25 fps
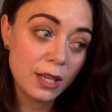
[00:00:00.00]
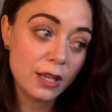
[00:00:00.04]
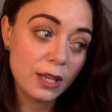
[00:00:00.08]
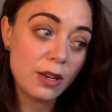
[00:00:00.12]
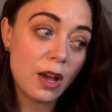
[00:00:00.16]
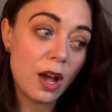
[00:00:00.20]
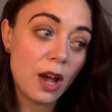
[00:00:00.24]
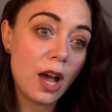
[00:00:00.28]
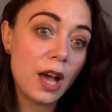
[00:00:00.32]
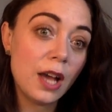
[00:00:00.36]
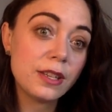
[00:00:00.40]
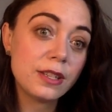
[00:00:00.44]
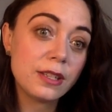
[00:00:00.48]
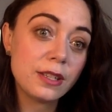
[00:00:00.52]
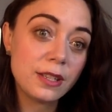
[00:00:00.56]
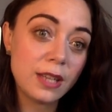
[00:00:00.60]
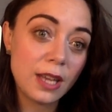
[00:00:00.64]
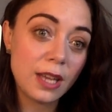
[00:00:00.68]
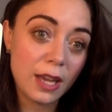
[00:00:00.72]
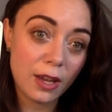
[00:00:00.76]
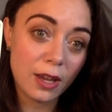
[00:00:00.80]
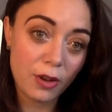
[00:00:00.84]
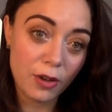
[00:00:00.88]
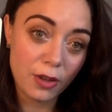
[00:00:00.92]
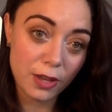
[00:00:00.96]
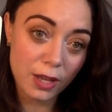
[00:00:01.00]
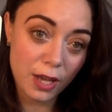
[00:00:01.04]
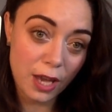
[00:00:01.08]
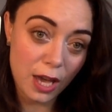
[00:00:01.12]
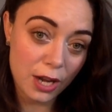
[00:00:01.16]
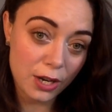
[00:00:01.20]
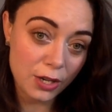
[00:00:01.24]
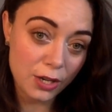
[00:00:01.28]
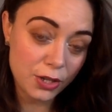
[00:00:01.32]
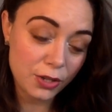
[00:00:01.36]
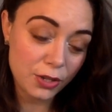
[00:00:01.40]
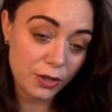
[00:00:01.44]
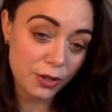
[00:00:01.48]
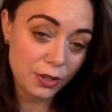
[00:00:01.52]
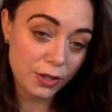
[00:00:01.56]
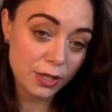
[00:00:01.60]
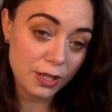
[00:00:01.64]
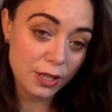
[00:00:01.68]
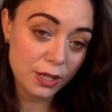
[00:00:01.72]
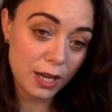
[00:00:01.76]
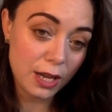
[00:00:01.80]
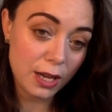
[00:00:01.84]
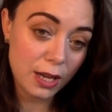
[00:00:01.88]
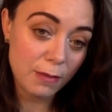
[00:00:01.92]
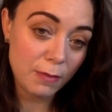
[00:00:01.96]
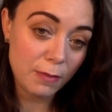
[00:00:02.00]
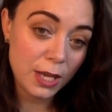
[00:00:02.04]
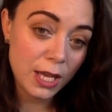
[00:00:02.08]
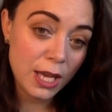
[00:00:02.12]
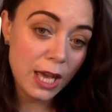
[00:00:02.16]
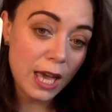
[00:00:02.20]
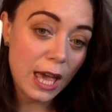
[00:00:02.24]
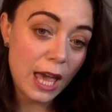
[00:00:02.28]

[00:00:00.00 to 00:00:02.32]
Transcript: not to take all the action all the time.